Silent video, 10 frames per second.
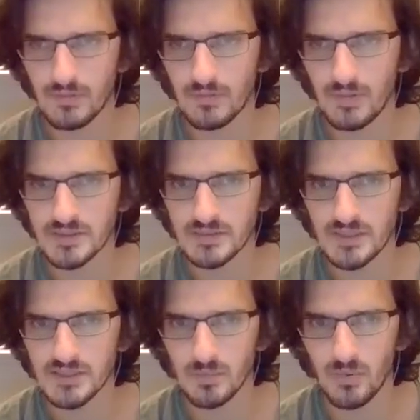that's
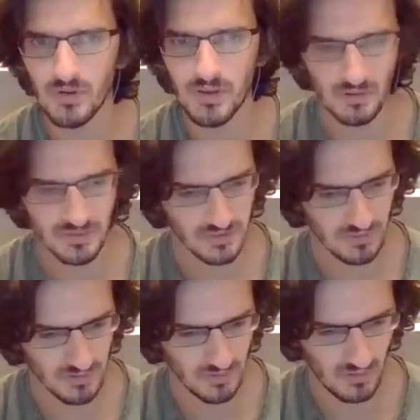the part. He also
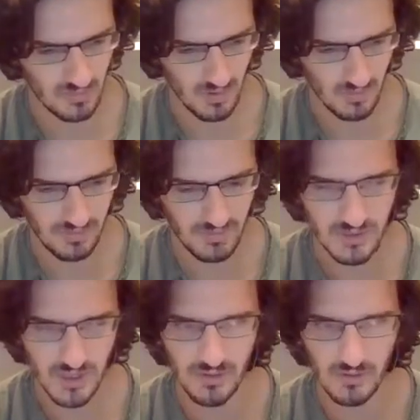started talking about, I think,
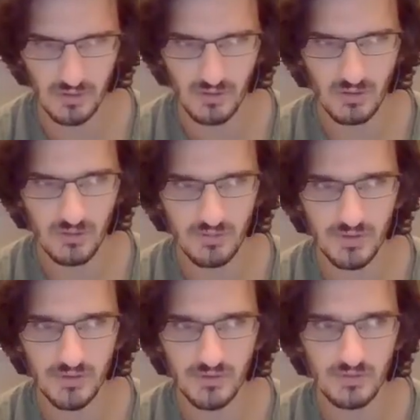Jane Goodall,
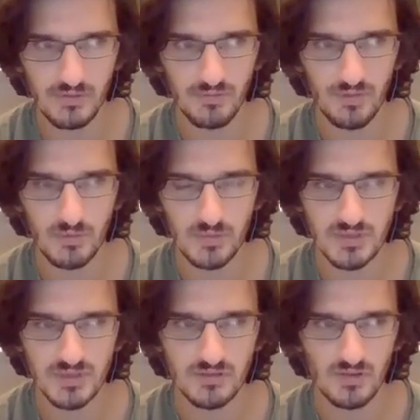the
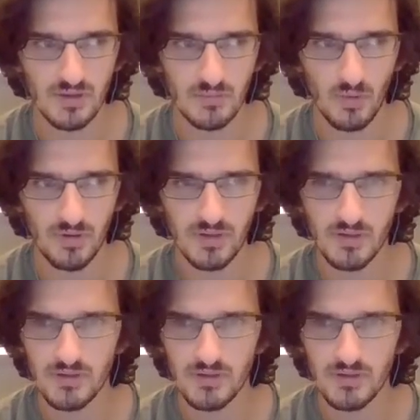famous like monkey.